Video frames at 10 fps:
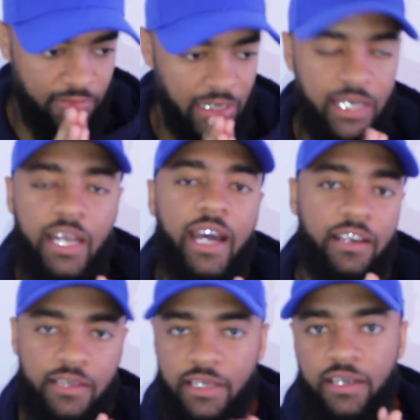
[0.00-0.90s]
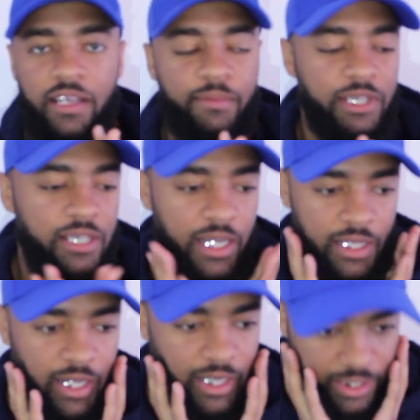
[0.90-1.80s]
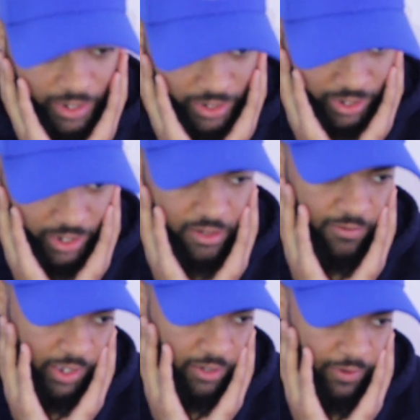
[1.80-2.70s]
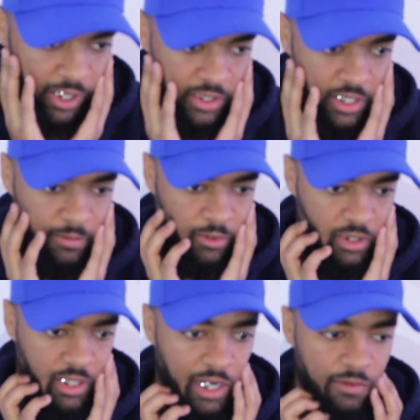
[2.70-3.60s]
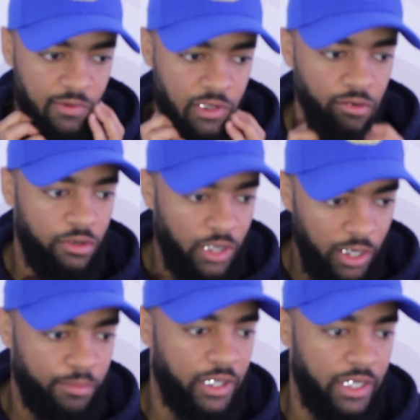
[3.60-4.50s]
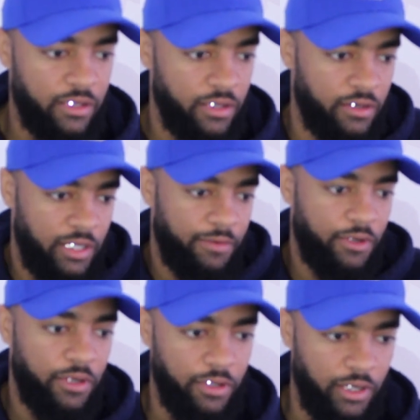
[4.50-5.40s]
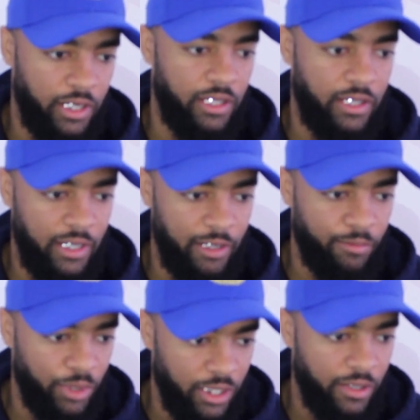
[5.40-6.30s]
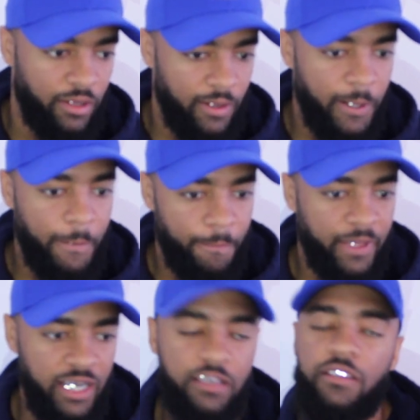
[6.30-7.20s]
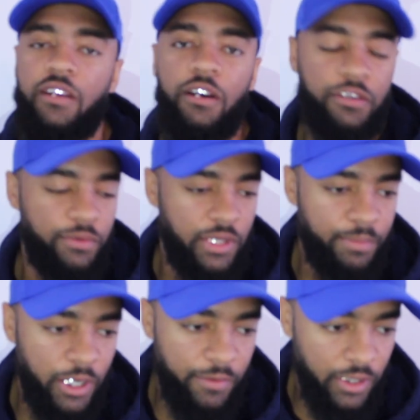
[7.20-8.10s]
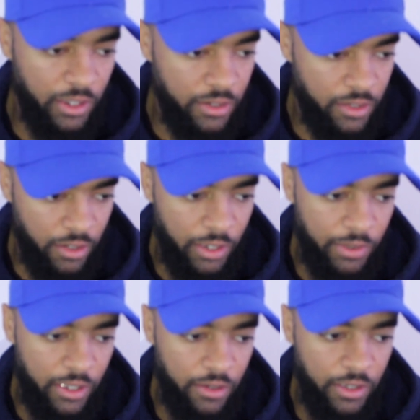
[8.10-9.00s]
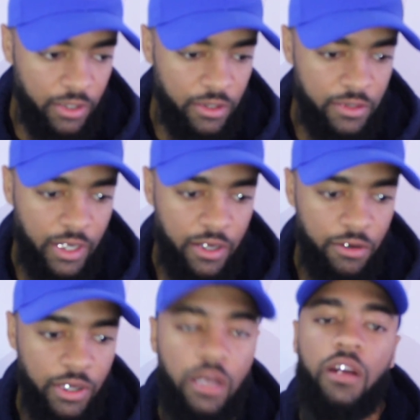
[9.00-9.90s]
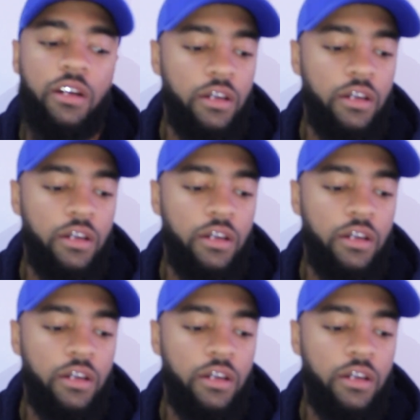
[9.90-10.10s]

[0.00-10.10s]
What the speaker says: It knocks. That's all I'm gonna say. Like it's very simple. It's not too complex or difficult or anything, but it just goes with it perfectly. So here we go. Here goes the 808.